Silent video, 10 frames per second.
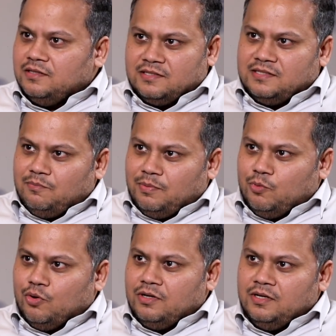This is the
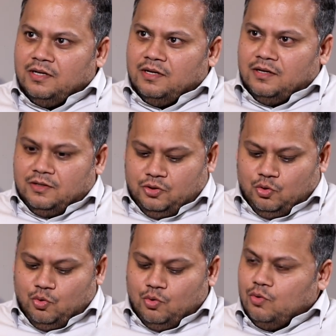book.
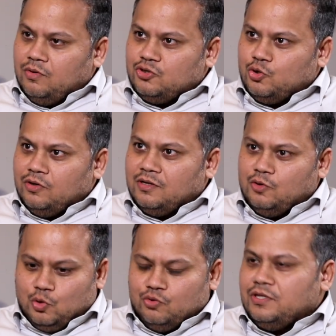You should
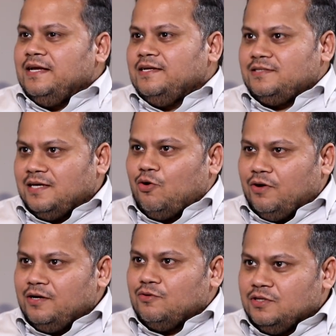do things
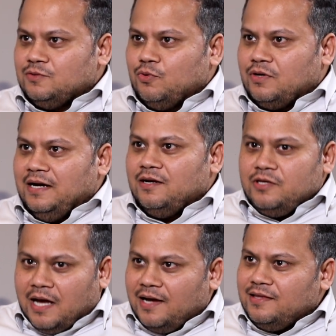according to this book, right?
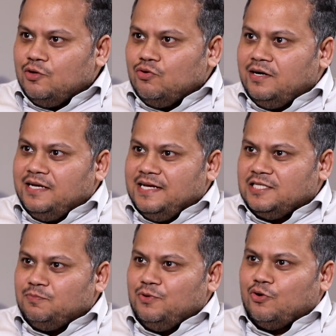Either you are a
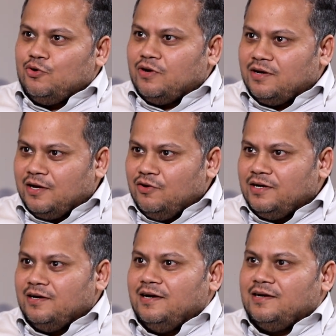TSP or you are a
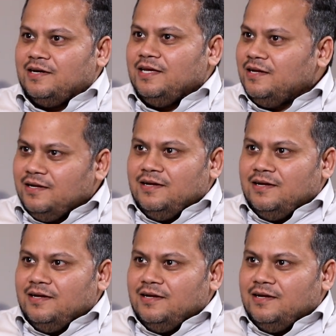regulated entity.